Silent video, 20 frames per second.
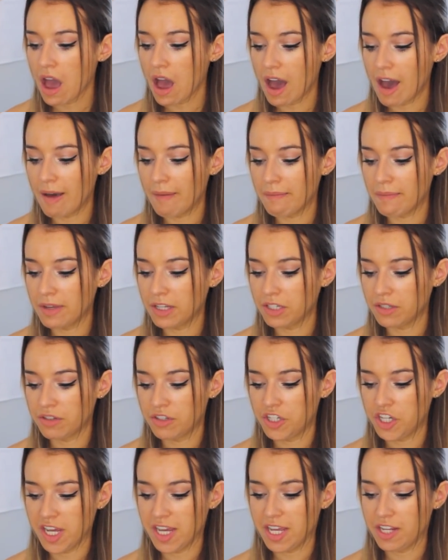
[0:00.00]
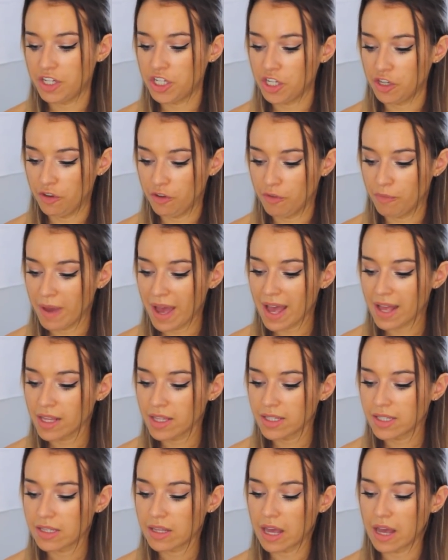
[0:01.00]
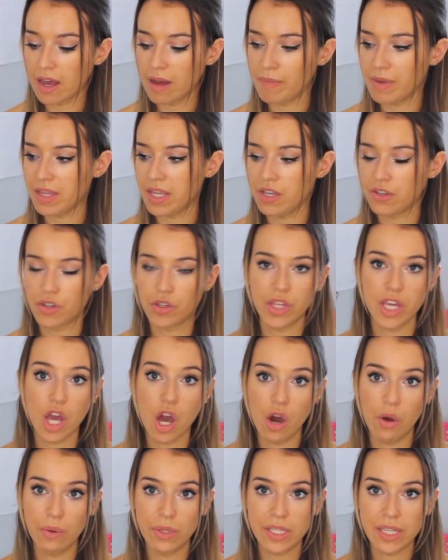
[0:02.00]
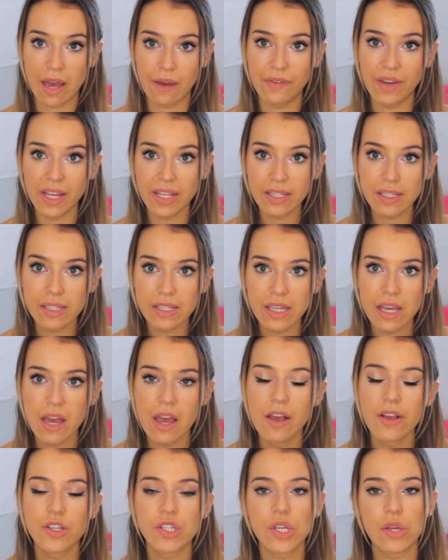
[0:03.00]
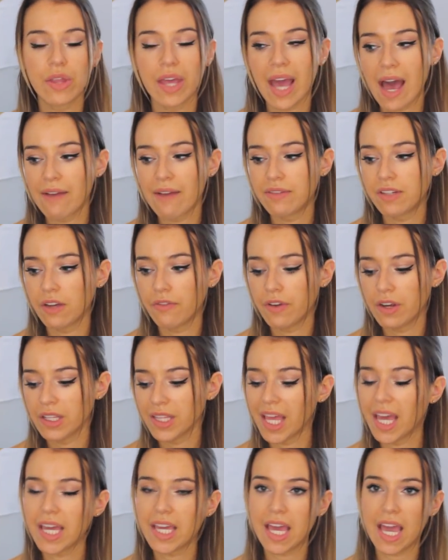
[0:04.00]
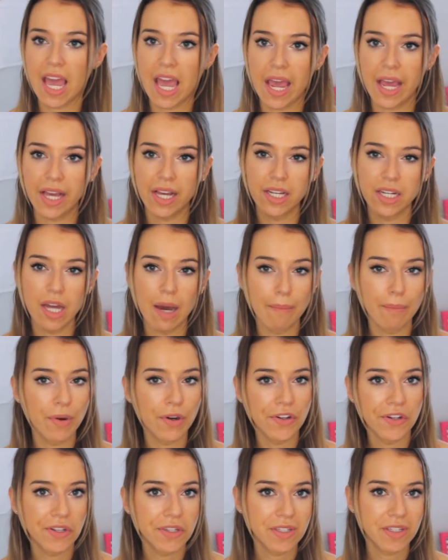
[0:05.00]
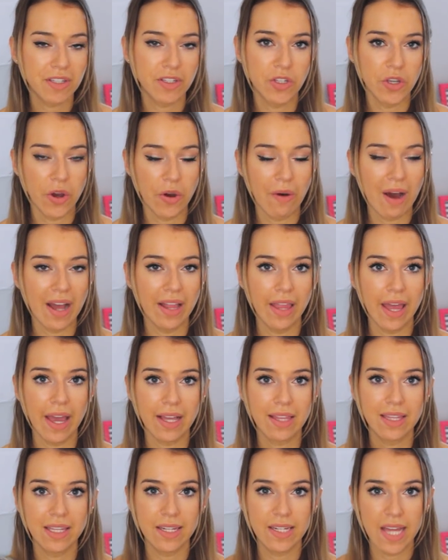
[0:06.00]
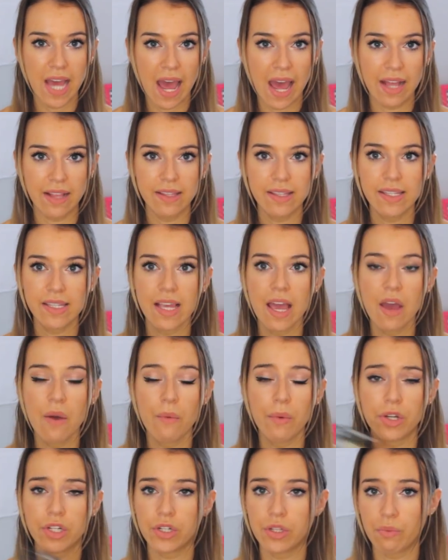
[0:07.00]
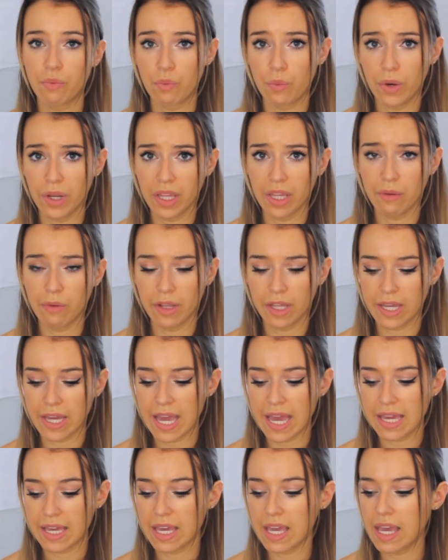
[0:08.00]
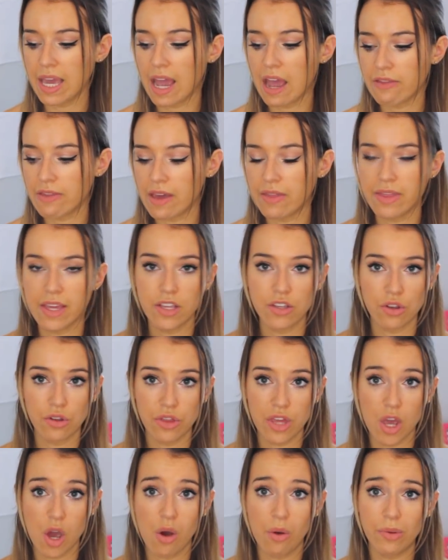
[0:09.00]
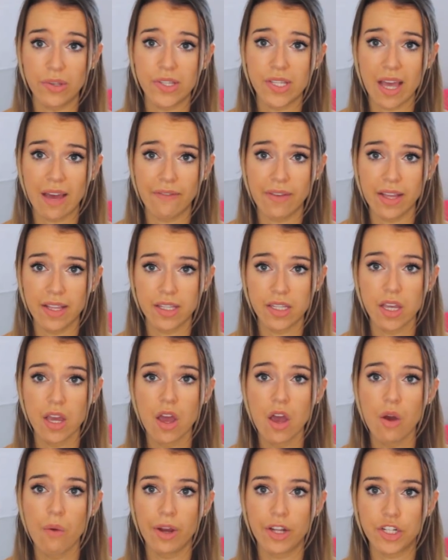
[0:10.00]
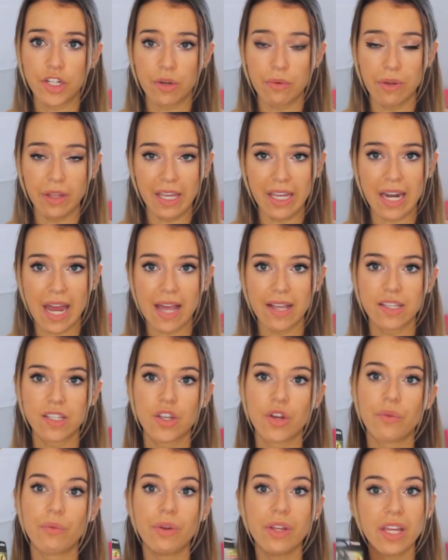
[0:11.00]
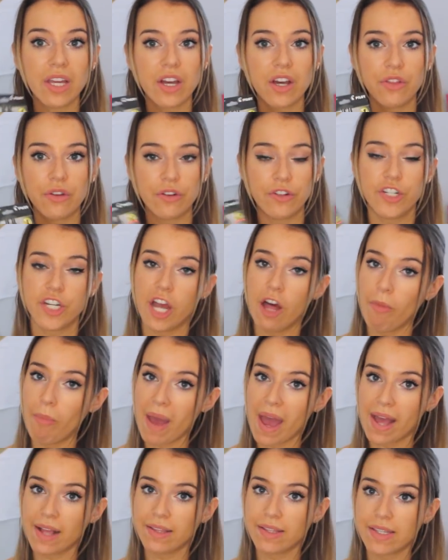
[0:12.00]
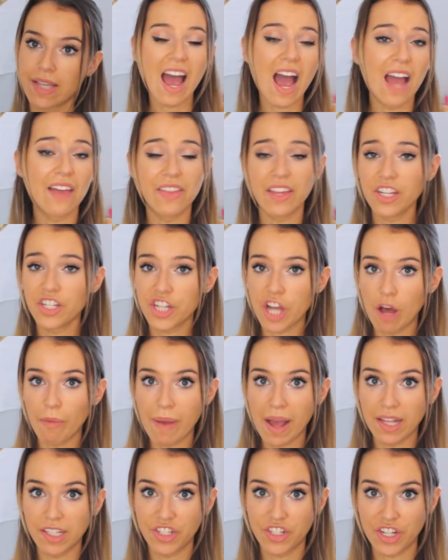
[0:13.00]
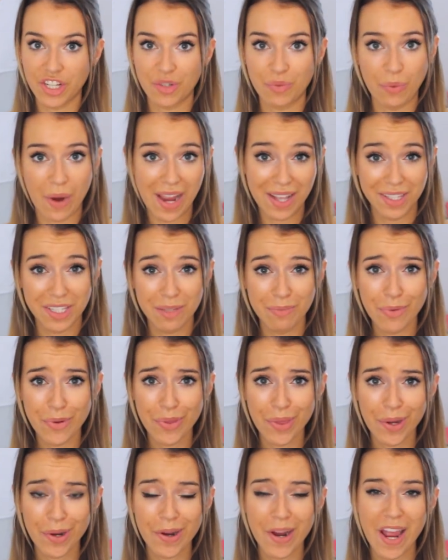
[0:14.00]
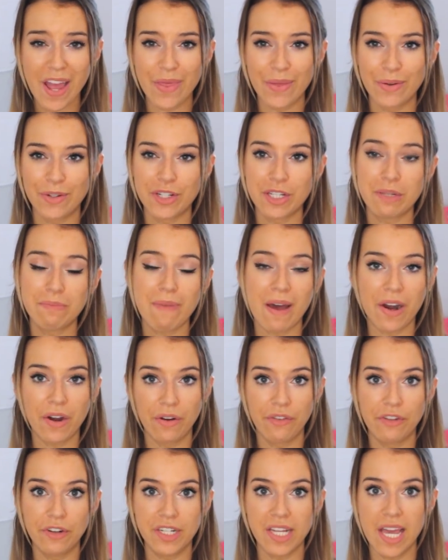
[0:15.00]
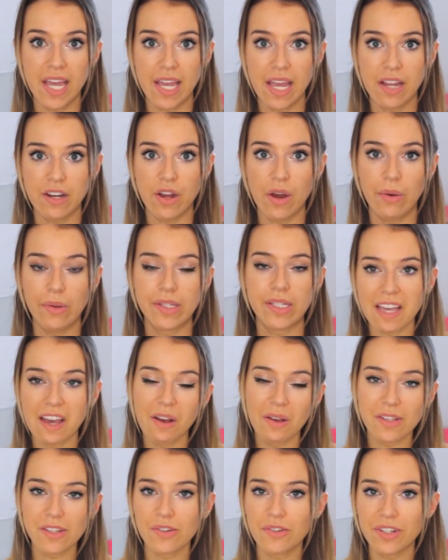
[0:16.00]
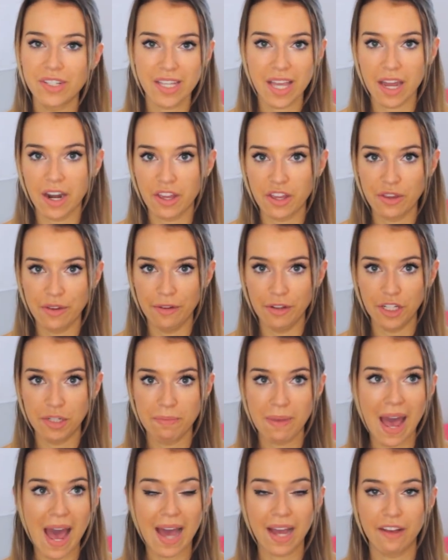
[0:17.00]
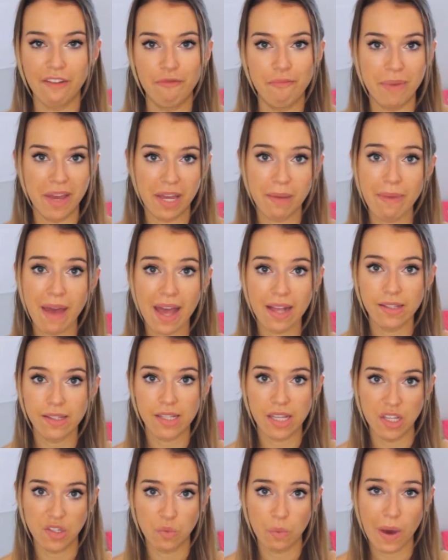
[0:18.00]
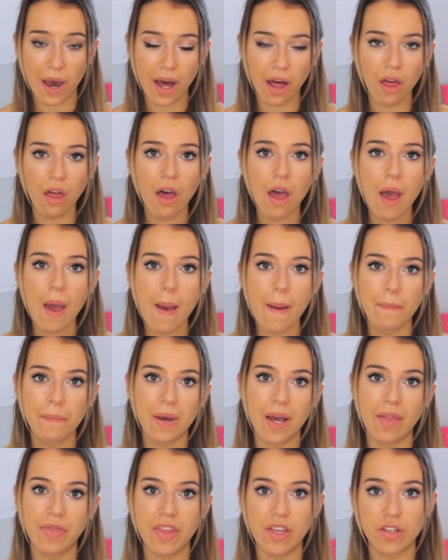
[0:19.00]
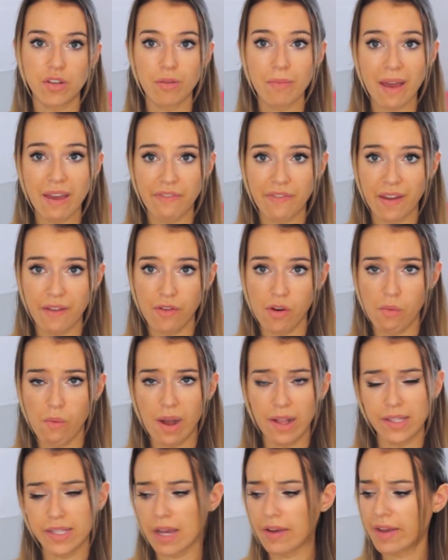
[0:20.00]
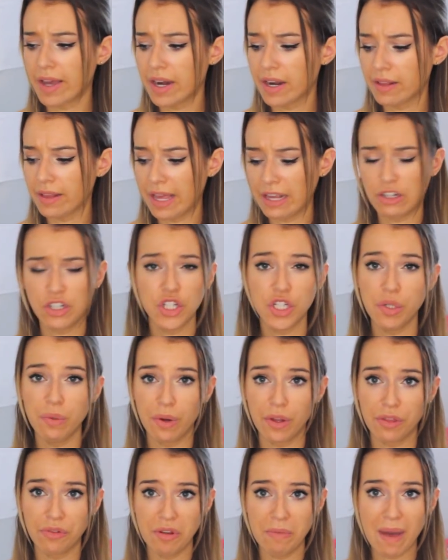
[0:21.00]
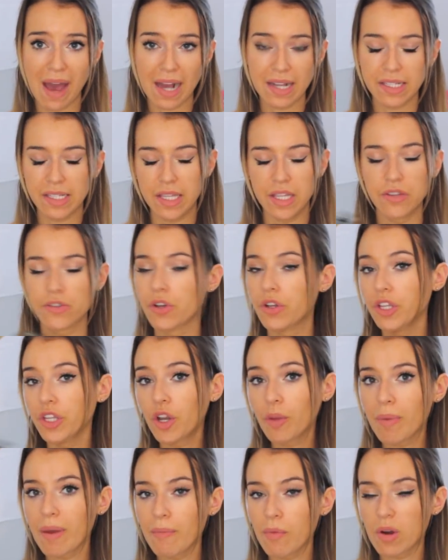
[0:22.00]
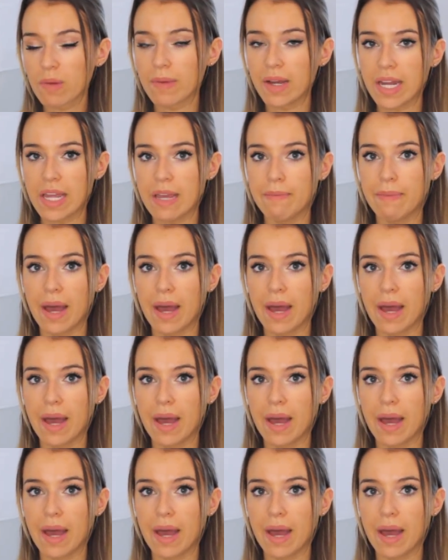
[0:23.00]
G2 pens, and these are the 07s. So they have different like ink numbers. So I like the 10s, which are really, really inky, and then these are the 07s, which are really nice. They're really good. They're gel pens. I think gel pens just write smoother, and they're just better for taking notes. I also just get a huge pack of Bic pens as well, but these are my favorite ones. I'll get like 2 or 3 packs. These are a little bit more money,